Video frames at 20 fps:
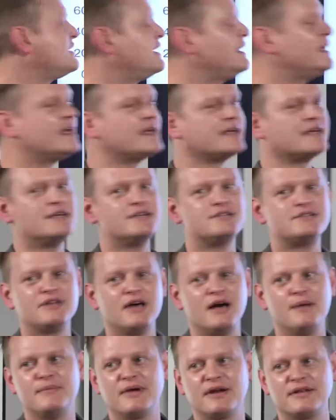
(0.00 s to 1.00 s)
seeing is,
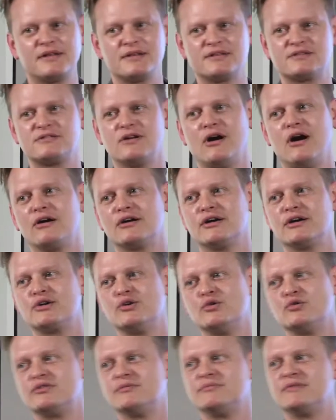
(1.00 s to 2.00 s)
I think Saga
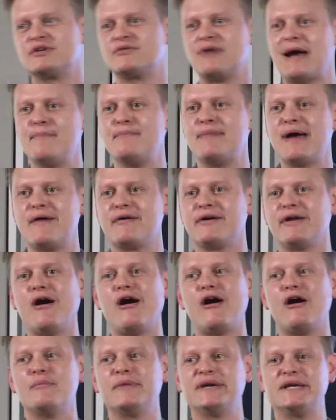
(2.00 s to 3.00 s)
called them the grandparent
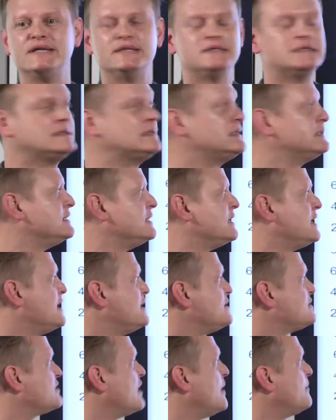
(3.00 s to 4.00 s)
army,
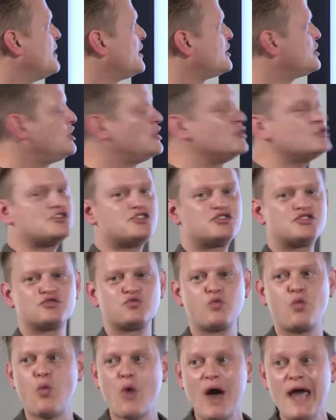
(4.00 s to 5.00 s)
is a huge
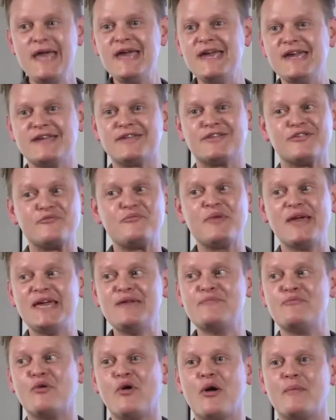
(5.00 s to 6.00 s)
swathe of
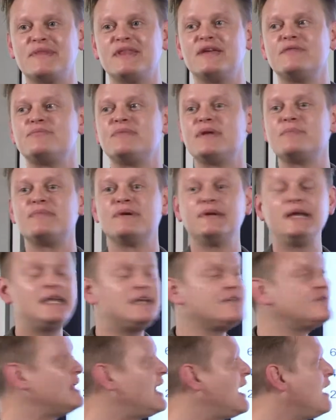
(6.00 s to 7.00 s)
people. I mean, they
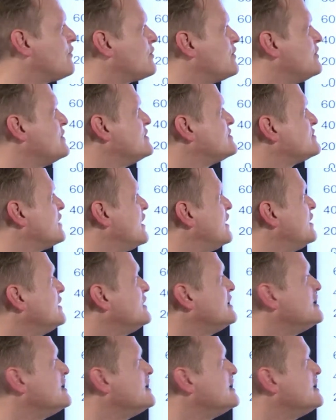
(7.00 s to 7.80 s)
believe now that there's